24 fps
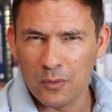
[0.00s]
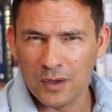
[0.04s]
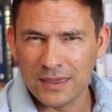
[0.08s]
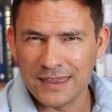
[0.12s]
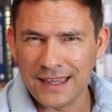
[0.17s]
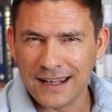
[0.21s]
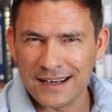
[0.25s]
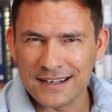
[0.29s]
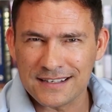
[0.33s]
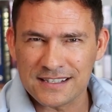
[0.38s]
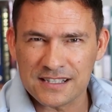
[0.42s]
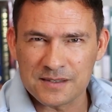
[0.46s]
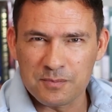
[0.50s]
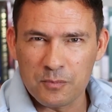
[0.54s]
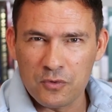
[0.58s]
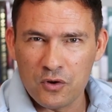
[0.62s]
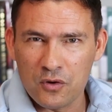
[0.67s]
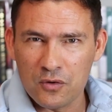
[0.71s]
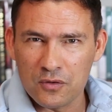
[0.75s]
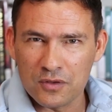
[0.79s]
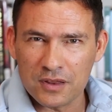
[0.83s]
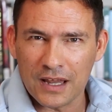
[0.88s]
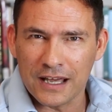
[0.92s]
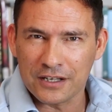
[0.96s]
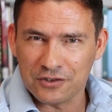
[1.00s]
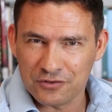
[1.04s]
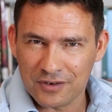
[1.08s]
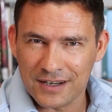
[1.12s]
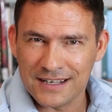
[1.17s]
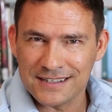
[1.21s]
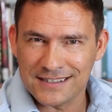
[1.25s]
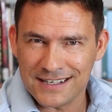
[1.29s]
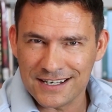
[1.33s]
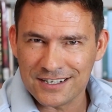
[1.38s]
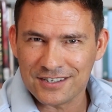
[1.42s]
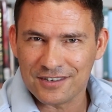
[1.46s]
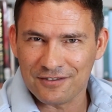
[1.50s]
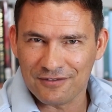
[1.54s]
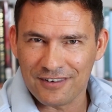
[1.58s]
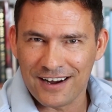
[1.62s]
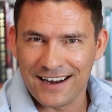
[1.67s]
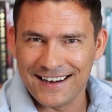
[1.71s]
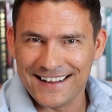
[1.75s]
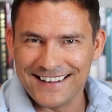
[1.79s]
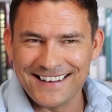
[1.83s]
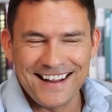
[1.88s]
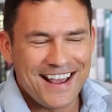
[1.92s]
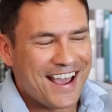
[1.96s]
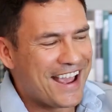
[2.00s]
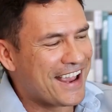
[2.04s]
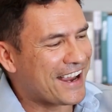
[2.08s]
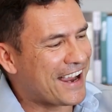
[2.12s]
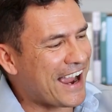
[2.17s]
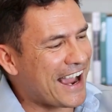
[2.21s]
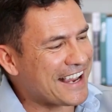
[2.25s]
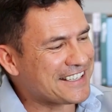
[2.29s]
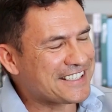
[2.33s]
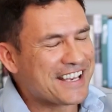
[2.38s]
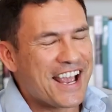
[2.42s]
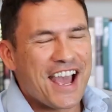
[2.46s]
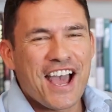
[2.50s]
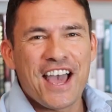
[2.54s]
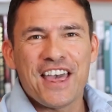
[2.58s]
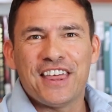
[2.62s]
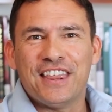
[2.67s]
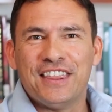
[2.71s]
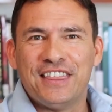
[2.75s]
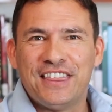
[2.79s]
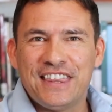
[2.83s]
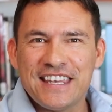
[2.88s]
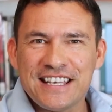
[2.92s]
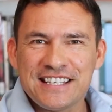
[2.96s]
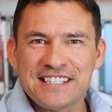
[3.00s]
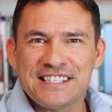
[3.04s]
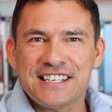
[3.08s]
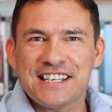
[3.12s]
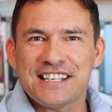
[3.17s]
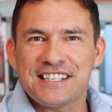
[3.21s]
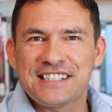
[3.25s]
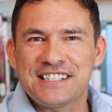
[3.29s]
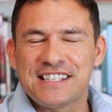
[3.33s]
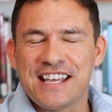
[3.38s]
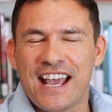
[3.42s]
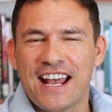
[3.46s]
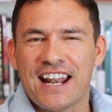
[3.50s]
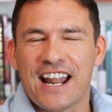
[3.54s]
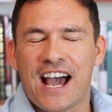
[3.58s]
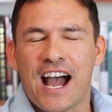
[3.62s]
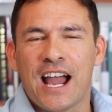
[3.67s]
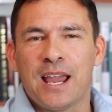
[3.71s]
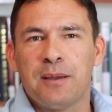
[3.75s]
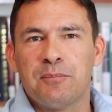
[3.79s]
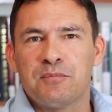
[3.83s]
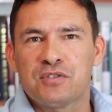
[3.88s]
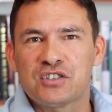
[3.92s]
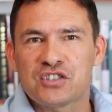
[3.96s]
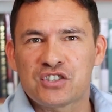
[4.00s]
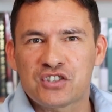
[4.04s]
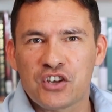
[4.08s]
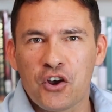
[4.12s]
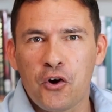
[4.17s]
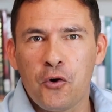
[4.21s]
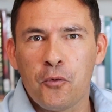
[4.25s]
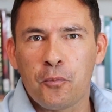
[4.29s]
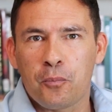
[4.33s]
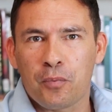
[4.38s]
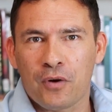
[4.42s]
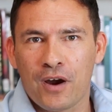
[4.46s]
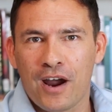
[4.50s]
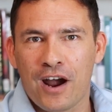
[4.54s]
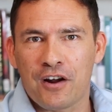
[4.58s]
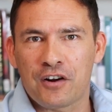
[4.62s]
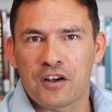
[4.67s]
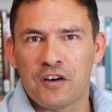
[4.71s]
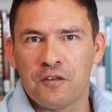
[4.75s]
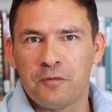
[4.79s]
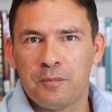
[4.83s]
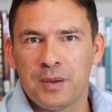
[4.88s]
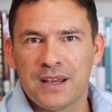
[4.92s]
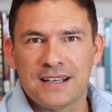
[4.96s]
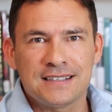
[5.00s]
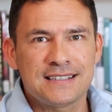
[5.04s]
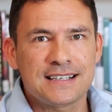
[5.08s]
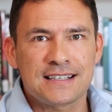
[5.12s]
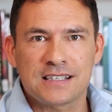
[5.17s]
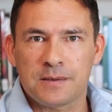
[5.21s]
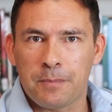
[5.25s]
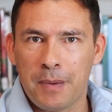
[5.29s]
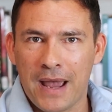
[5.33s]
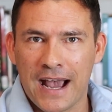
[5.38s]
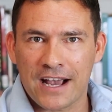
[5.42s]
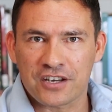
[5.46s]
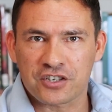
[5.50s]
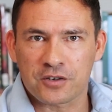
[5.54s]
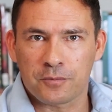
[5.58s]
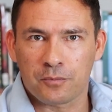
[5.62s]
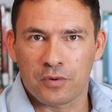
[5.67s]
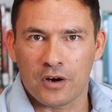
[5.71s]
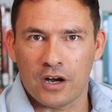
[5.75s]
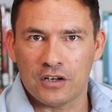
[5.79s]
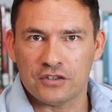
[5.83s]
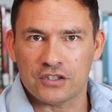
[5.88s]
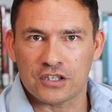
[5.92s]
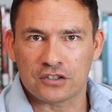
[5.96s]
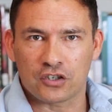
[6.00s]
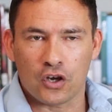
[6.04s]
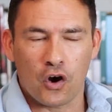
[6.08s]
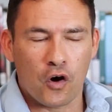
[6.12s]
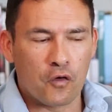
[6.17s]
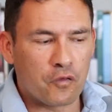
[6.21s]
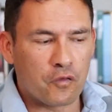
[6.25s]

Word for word: Wasn't that a smooth like transition right in? Guys, this set I am so proud of because it's a passion project.